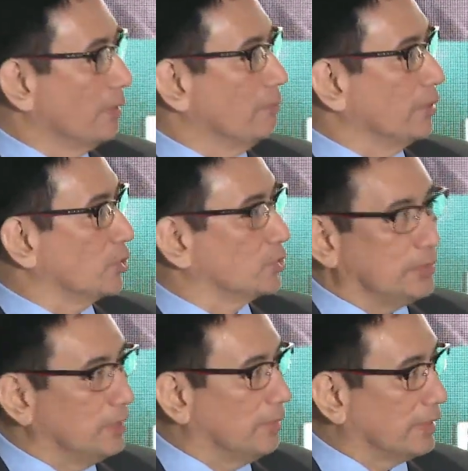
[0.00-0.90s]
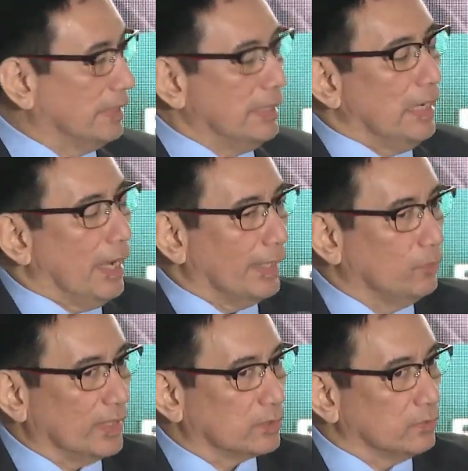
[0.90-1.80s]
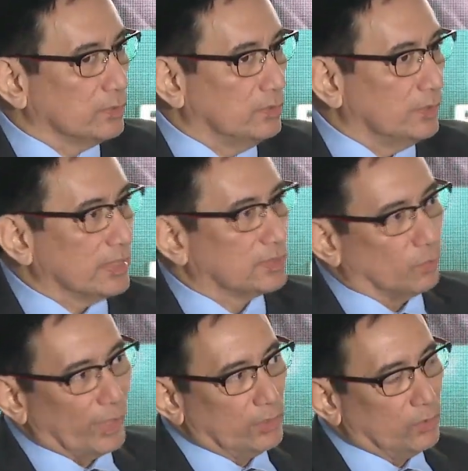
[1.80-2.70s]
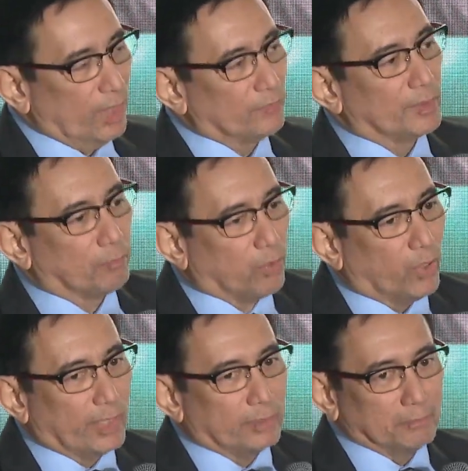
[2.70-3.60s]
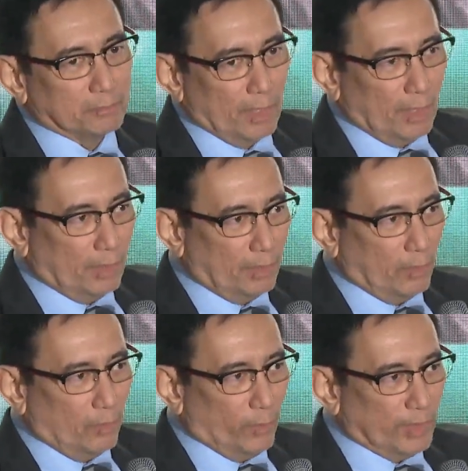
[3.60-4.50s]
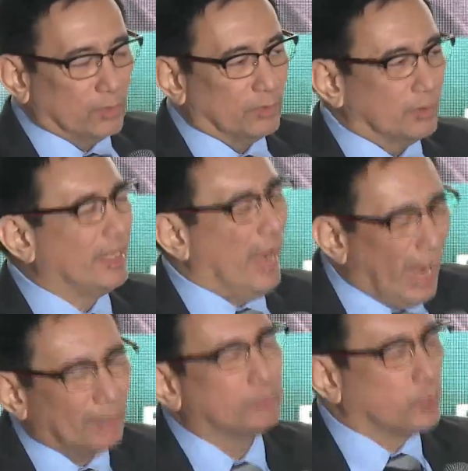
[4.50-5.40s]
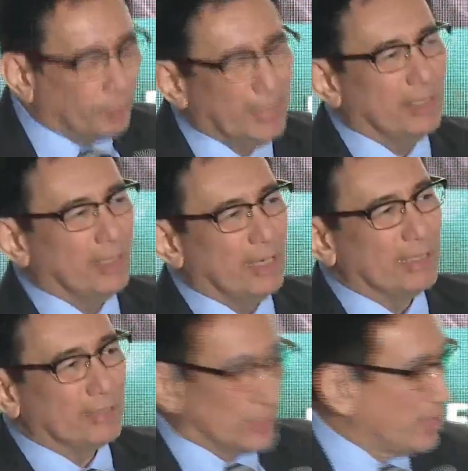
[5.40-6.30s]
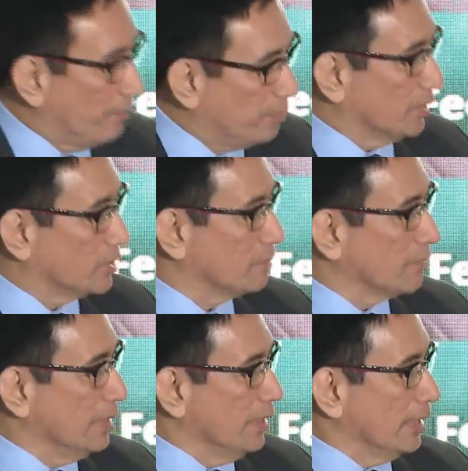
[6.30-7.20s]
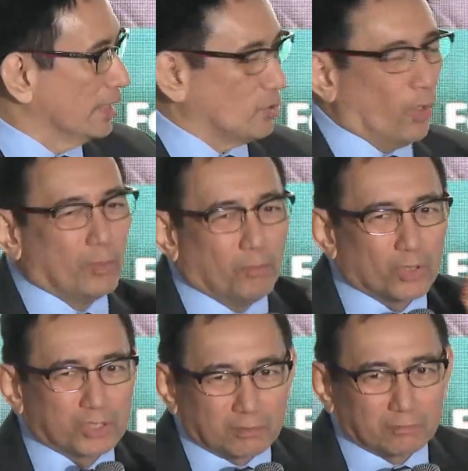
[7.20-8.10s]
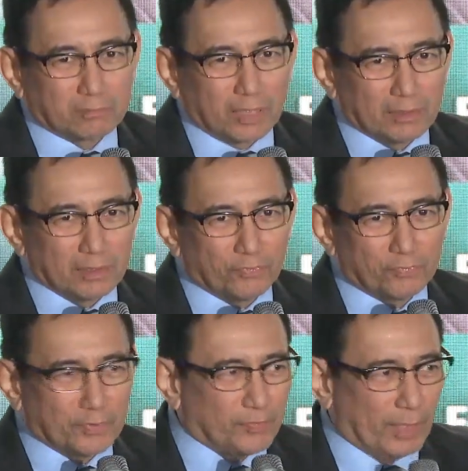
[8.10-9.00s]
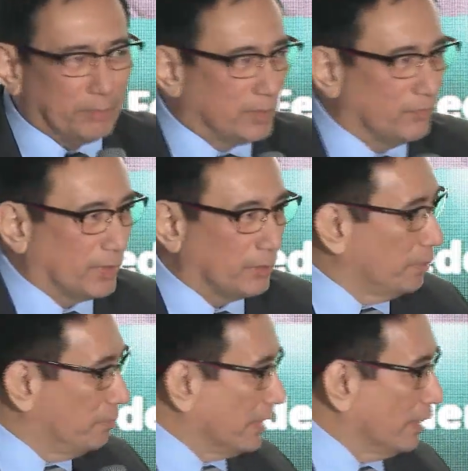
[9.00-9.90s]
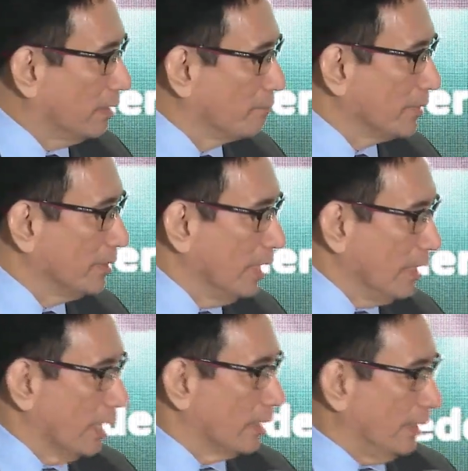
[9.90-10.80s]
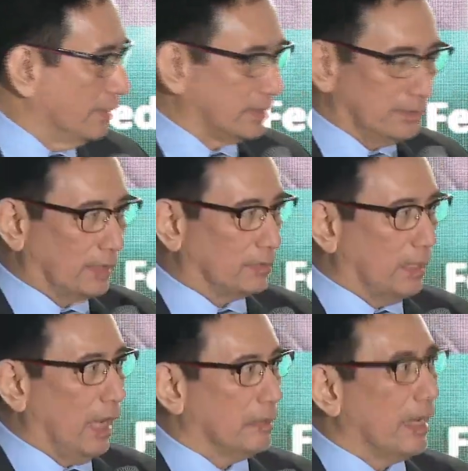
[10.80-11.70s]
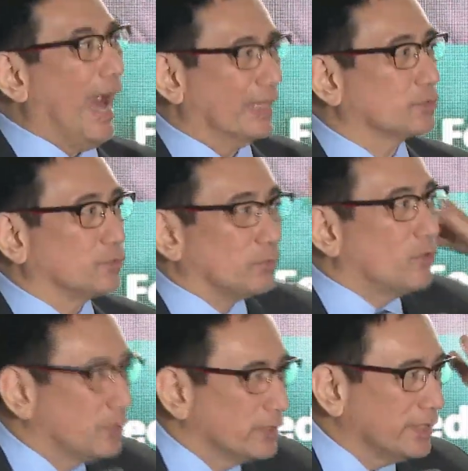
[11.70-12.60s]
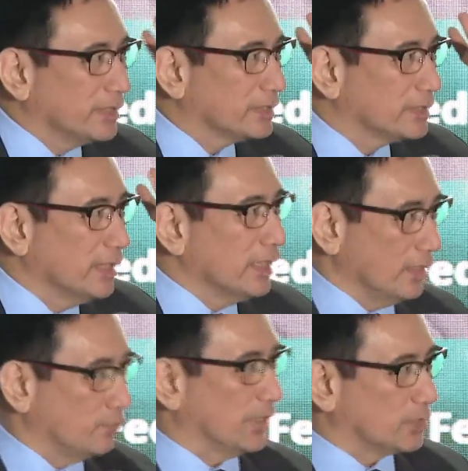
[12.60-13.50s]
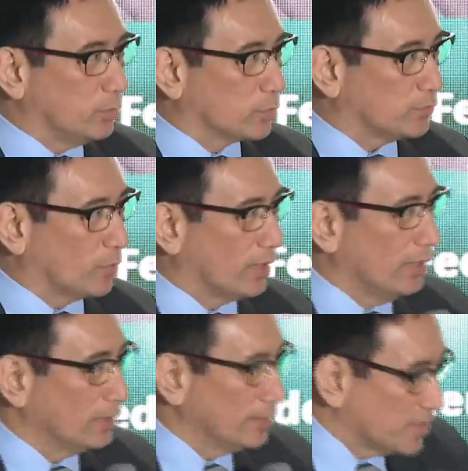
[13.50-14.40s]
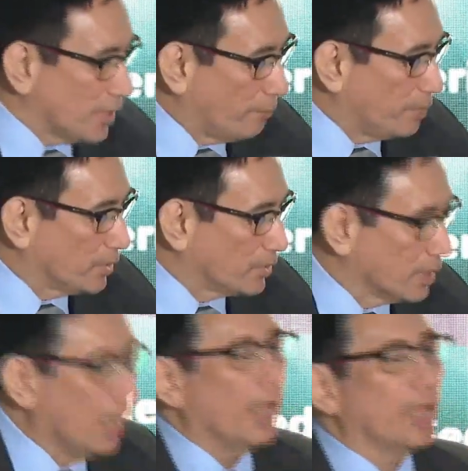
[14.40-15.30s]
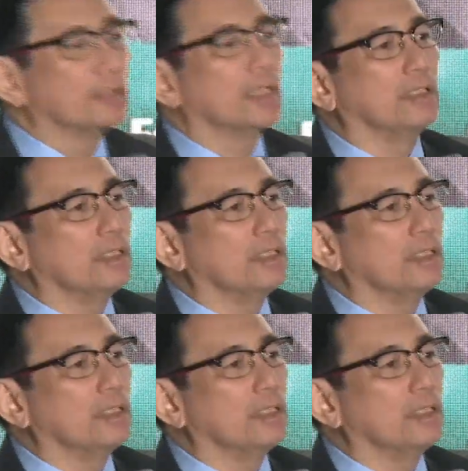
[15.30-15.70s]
because you need money. And what we do is when you have the board, they have to be the champions. It's almost, if I may refer, biblical. God does not ask for volunteers. He first looks for the champions, and then he